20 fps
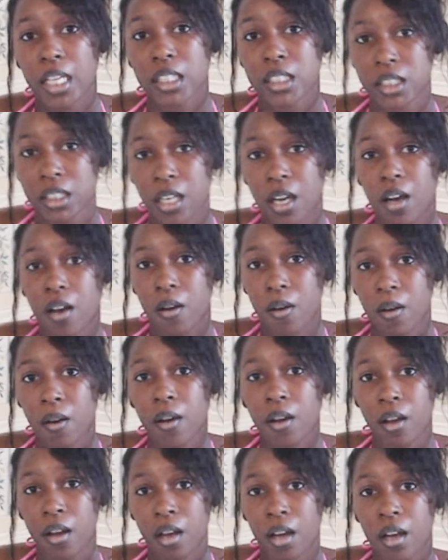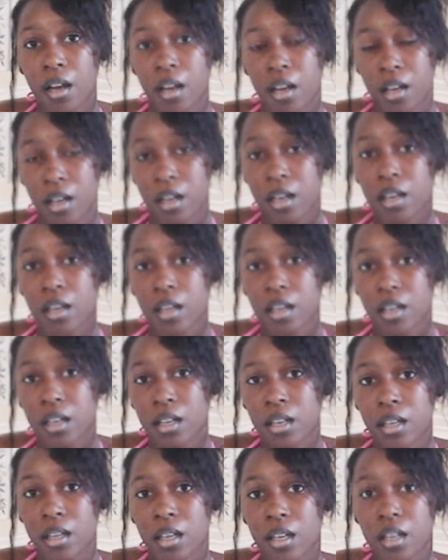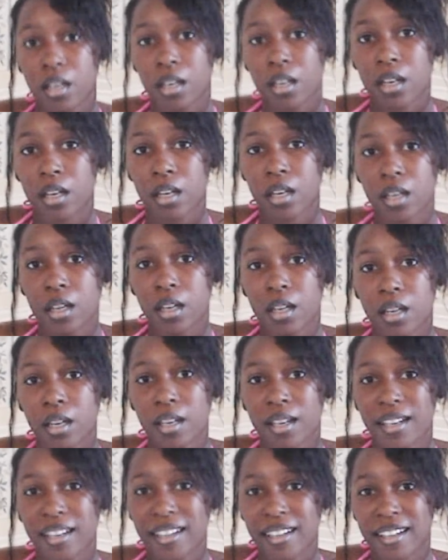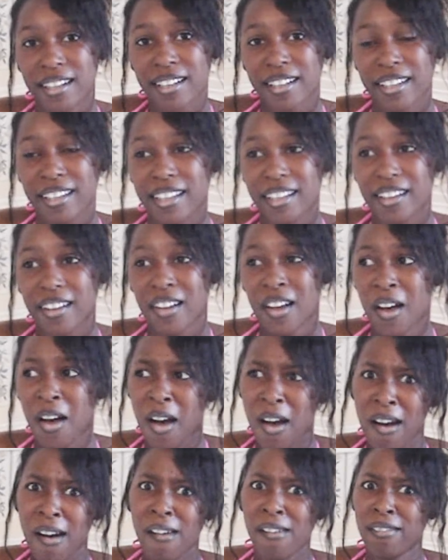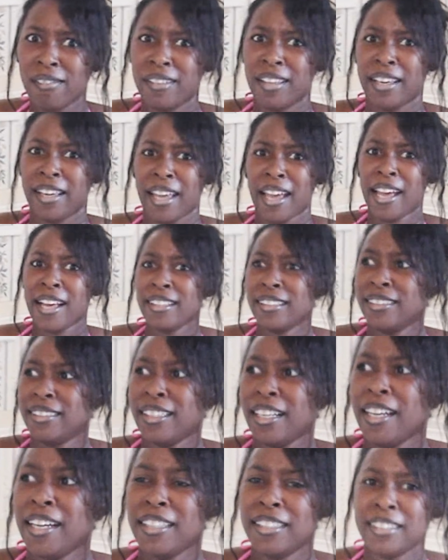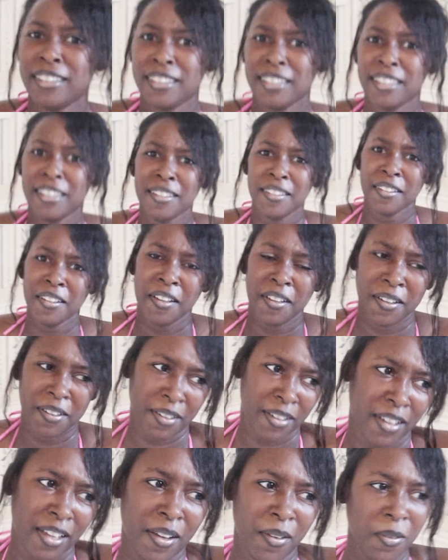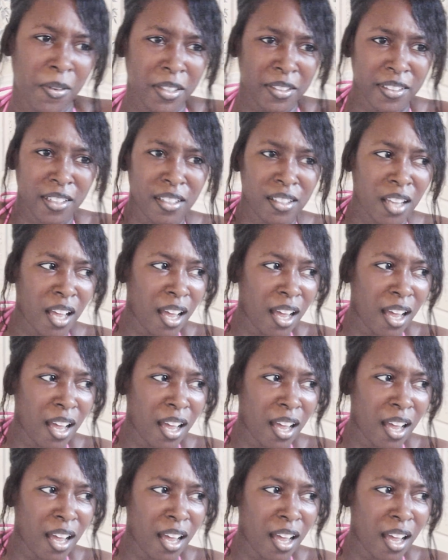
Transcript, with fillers: big up to the damn gas station when Punk of us sold over 400 oh, copies of her DVDs. Tell them. It tell was them.